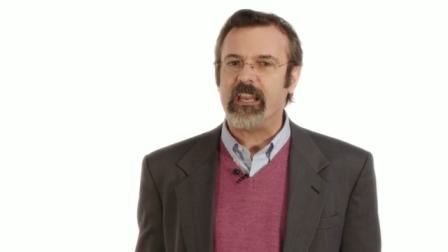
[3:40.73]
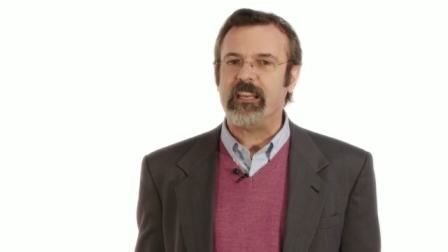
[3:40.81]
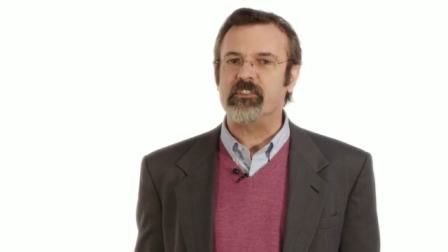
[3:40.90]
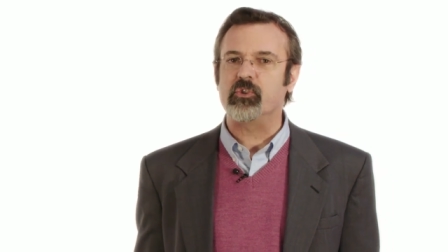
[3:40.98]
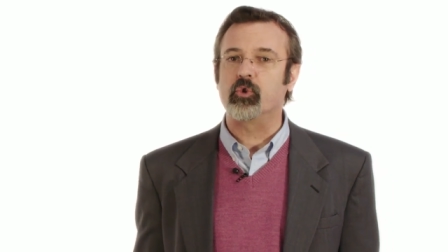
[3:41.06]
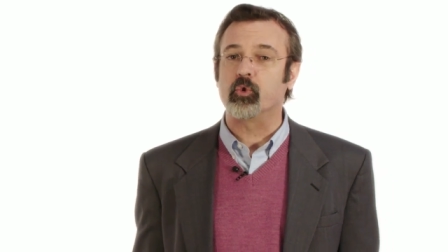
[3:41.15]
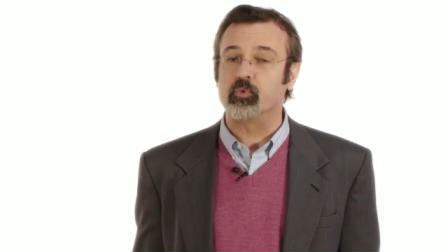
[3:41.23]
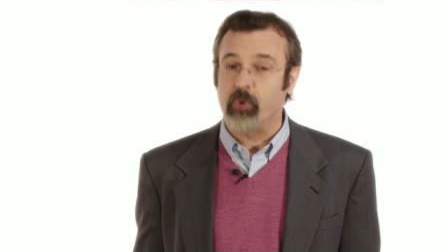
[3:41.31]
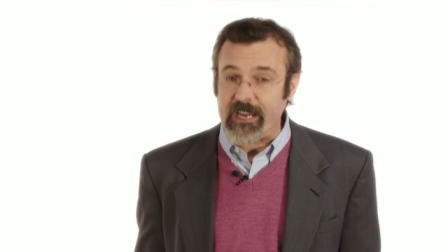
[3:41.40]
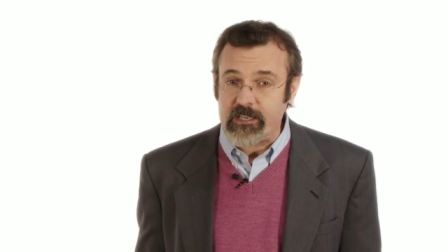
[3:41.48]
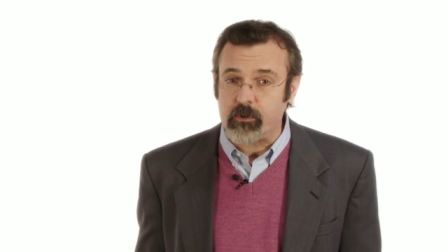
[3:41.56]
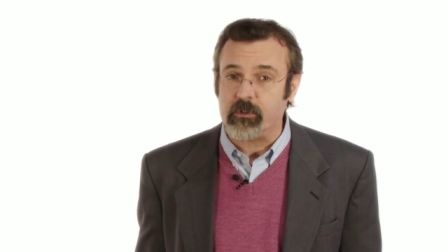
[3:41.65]
is
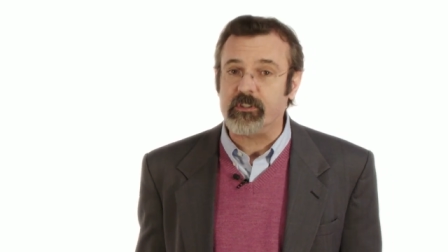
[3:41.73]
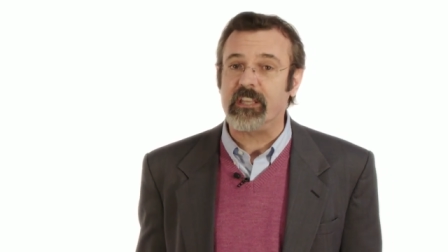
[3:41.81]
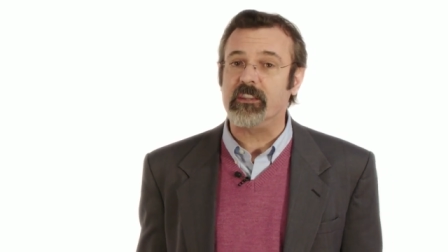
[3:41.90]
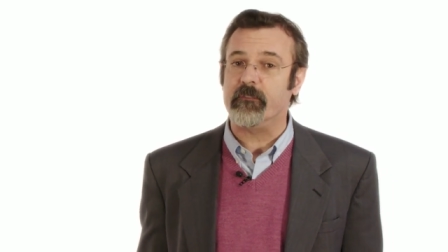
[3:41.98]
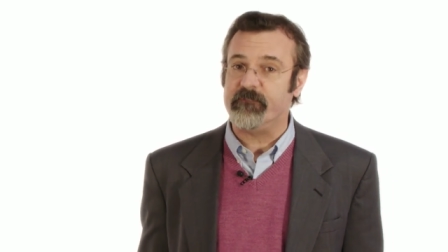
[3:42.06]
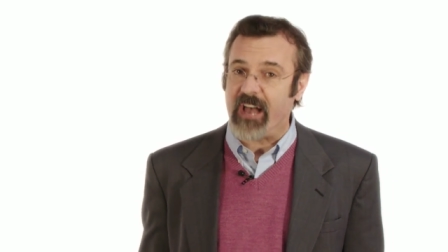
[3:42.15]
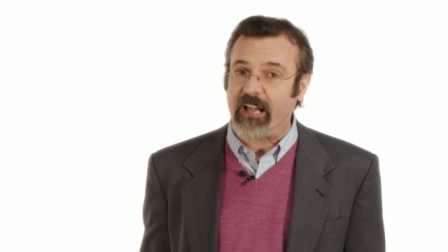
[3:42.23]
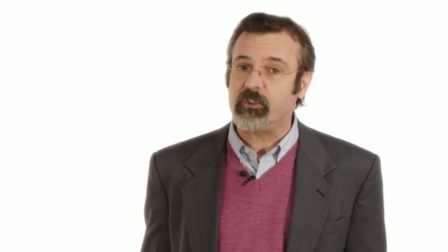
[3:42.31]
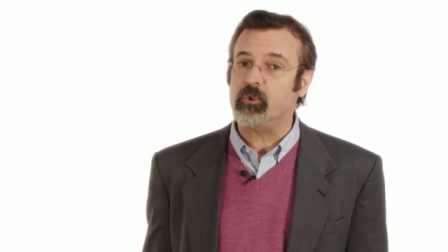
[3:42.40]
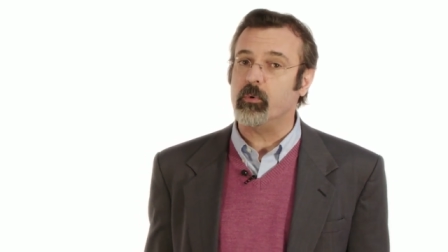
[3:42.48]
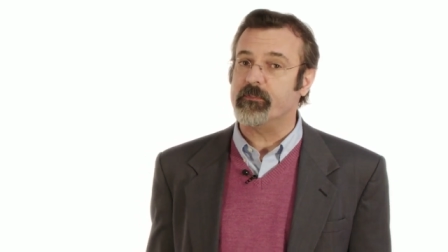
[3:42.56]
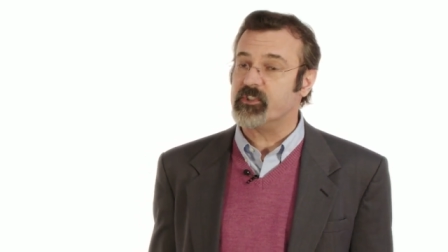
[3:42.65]
greater than the
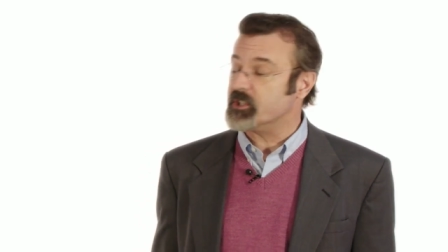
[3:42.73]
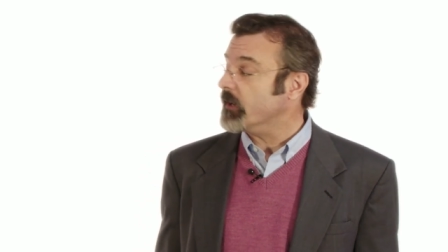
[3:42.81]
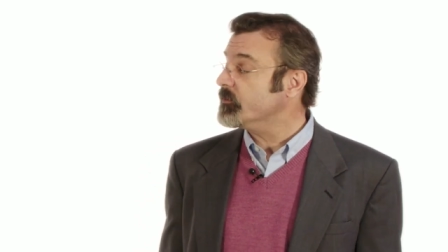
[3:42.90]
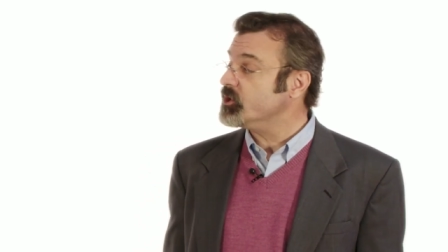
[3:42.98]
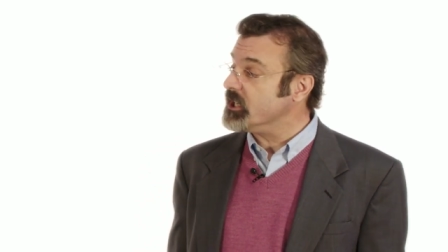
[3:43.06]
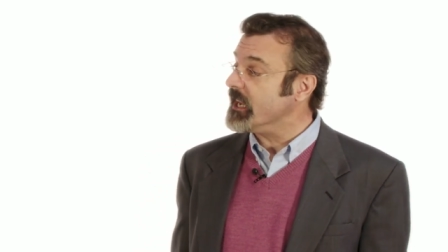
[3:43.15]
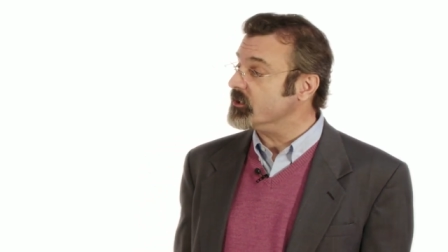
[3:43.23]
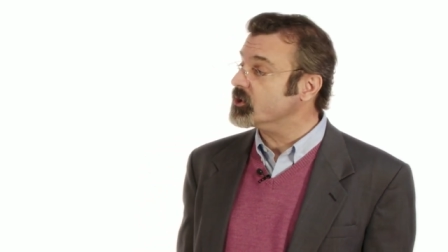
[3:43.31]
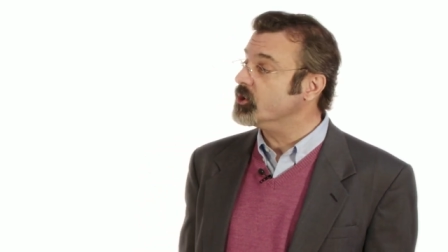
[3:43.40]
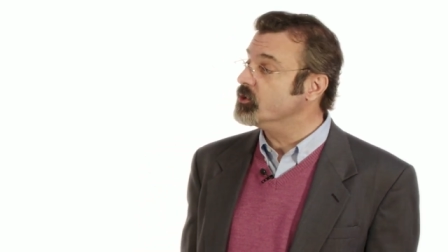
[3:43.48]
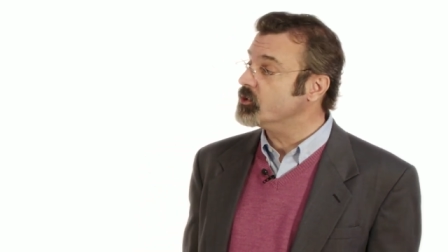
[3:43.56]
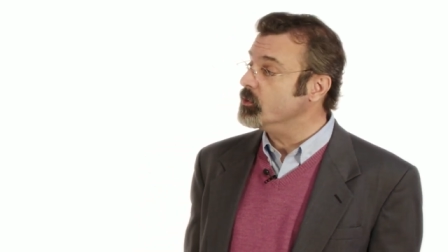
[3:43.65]
value of stuff she has
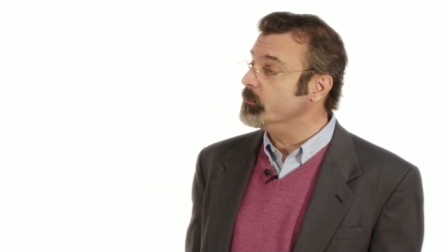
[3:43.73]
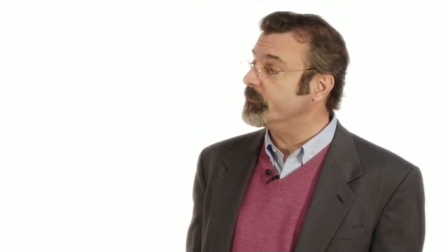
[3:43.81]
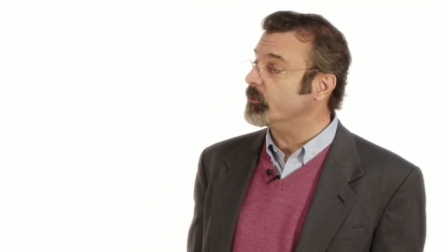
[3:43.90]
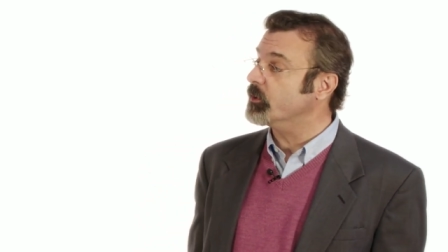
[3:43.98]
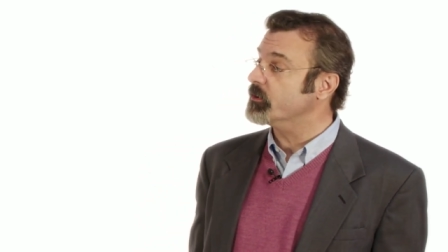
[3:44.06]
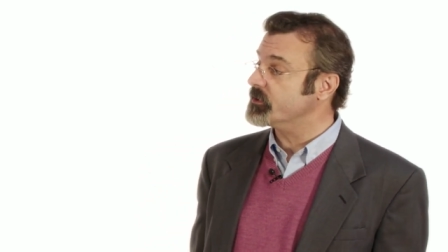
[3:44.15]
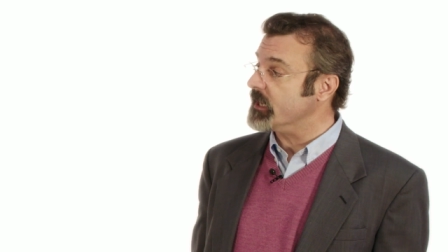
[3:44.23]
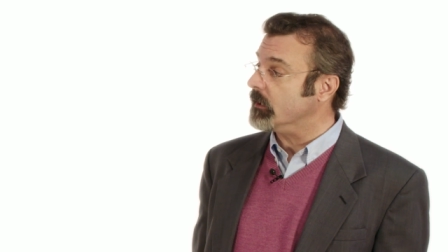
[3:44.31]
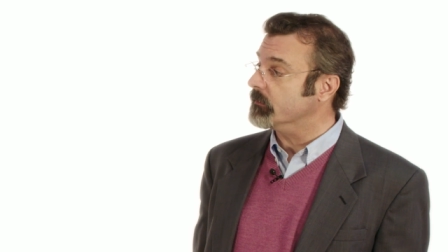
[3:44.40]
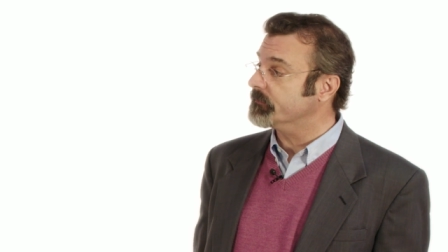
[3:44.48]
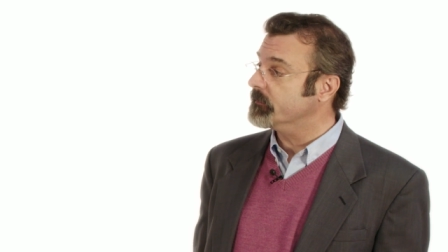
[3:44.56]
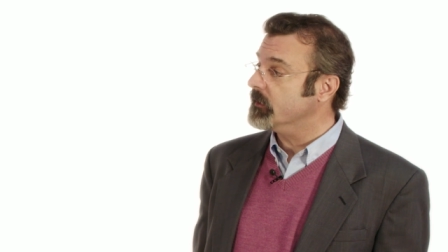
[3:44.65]
consumed for
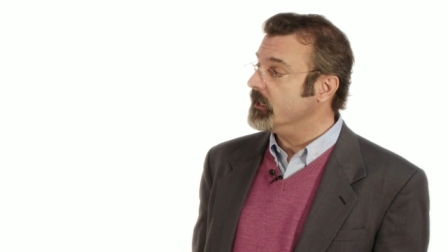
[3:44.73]
herself.